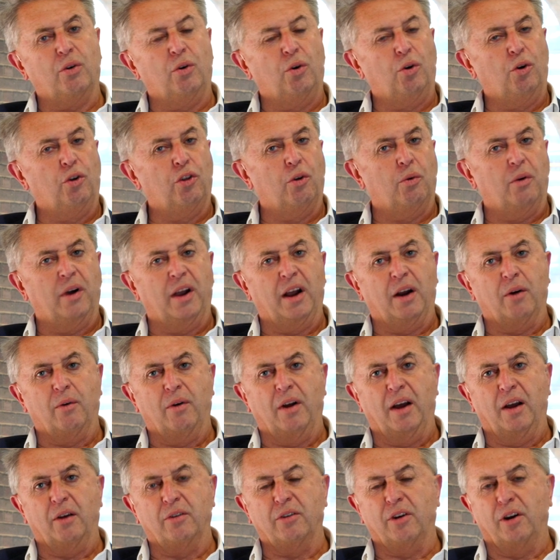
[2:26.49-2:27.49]
all the way
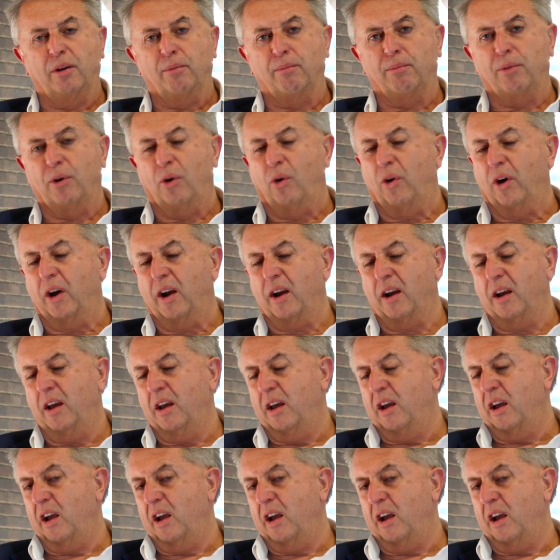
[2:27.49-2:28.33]
around an employer,